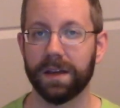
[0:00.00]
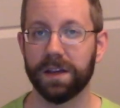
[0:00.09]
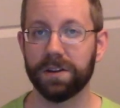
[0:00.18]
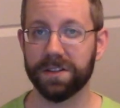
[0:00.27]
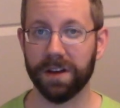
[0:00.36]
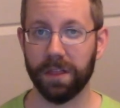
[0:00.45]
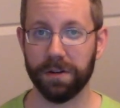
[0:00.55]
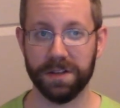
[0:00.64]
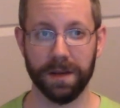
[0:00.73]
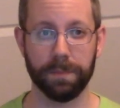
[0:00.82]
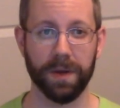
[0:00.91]
Here's another
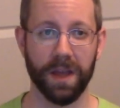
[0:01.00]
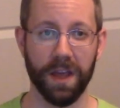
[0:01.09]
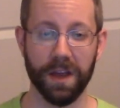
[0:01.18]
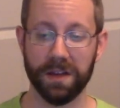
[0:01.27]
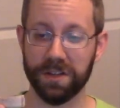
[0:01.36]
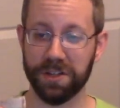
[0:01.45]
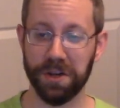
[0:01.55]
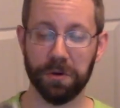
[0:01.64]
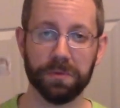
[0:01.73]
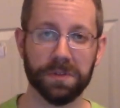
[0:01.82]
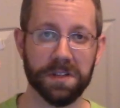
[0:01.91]
tip.
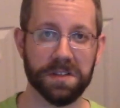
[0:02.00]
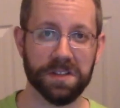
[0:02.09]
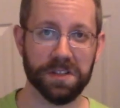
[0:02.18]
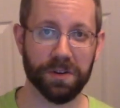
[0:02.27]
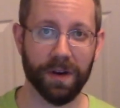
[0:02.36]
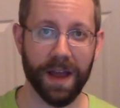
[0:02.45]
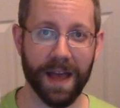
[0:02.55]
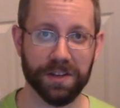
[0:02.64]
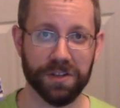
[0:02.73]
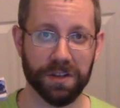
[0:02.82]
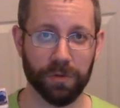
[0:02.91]
Don't
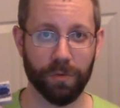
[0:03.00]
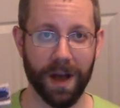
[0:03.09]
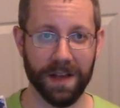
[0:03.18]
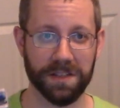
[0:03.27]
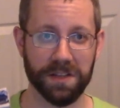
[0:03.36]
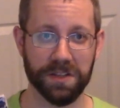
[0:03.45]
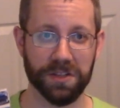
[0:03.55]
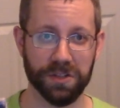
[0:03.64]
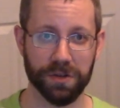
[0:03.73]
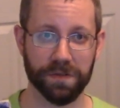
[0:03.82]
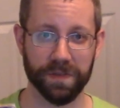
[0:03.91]
scratch the rosin's
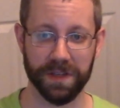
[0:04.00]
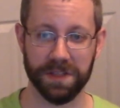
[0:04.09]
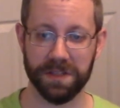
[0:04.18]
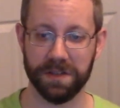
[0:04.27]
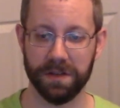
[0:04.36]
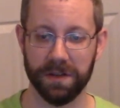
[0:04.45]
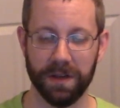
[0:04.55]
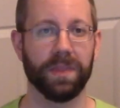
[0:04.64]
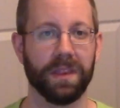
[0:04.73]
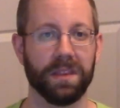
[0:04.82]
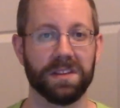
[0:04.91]
surface.
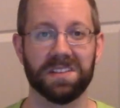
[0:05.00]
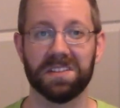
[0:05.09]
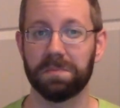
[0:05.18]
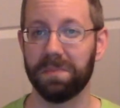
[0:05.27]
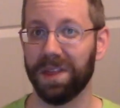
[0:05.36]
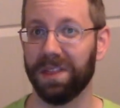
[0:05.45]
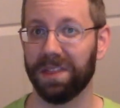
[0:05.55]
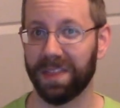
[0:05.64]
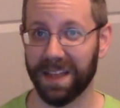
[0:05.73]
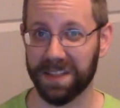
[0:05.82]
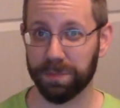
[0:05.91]
This is a
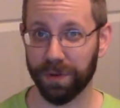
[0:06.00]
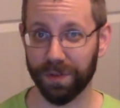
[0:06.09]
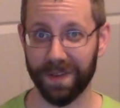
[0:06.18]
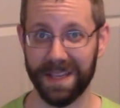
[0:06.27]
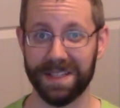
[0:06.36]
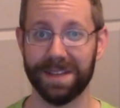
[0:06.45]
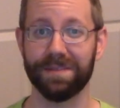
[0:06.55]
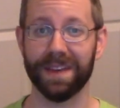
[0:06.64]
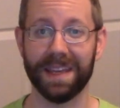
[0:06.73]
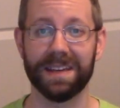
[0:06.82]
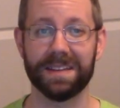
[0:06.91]
myth that's
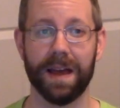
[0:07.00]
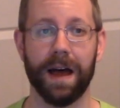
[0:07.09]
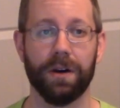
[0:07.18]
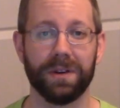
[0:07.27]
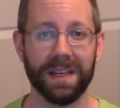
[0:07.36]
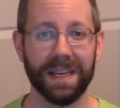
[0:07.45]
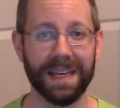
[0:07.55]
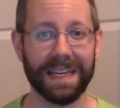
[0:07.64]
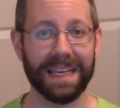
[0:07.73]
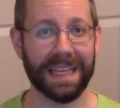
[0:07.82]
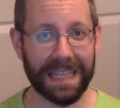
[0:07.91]
pervasive in town.
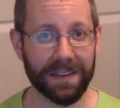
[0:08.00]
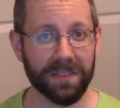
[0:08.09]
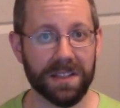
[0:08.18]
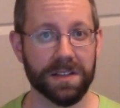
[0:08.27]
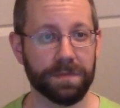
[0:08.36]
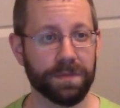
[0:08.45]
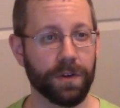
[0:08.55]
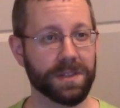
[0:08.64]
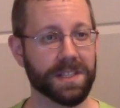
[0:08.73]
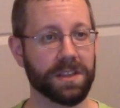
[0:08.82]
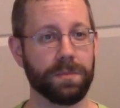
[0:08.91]
Even some
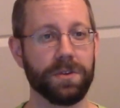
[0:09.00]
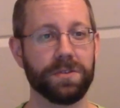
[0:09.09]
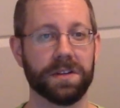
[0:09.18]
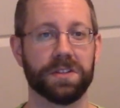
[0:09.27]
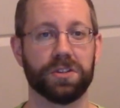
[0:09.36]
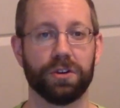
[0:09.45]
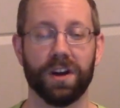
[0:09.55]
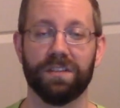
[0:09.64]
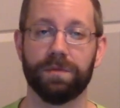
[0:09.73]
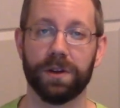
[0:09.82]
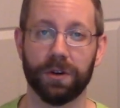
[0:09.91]
folks at the music store
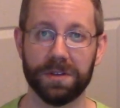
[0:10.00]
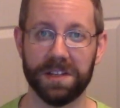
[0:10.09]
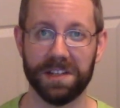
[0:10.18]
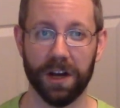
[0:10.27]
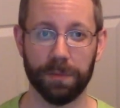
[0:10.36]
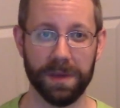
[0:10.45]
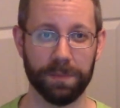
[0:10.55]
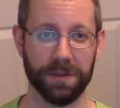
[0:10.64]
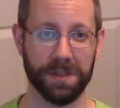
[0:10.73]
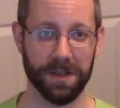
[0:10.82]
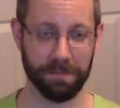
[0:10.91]
have been known to tell
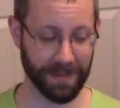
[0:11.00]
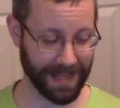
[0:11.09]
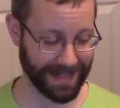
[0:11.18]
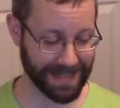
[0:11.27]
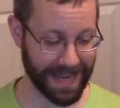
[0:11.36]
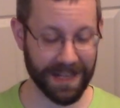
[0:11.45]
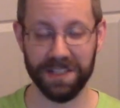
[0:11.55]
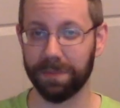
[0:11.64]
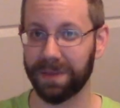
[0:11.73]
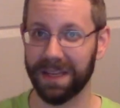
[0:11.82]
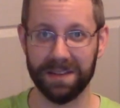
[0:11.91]
people to take
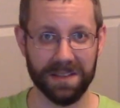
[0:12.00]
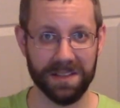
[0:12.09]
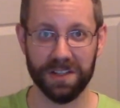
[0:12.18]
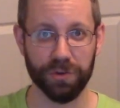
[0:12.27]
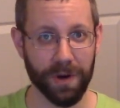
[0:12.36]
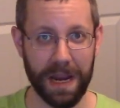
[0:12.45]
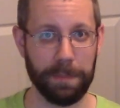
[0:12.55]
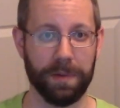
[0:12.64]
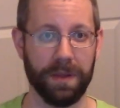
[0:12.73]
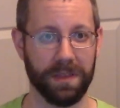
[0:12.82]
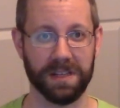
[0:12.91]
something and
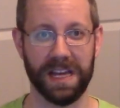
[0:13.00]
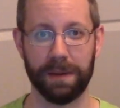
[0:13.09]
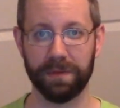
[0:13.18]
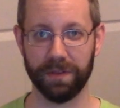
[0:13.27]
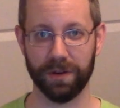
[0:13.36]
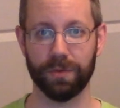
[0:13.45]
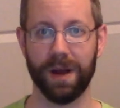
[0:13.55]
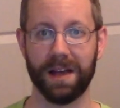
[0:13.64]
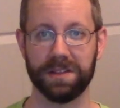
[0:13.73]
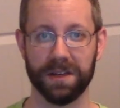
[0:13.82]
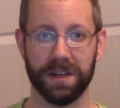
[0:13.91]
scrape the top of their
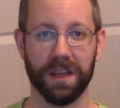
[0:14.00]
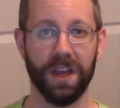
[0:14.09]
rosin.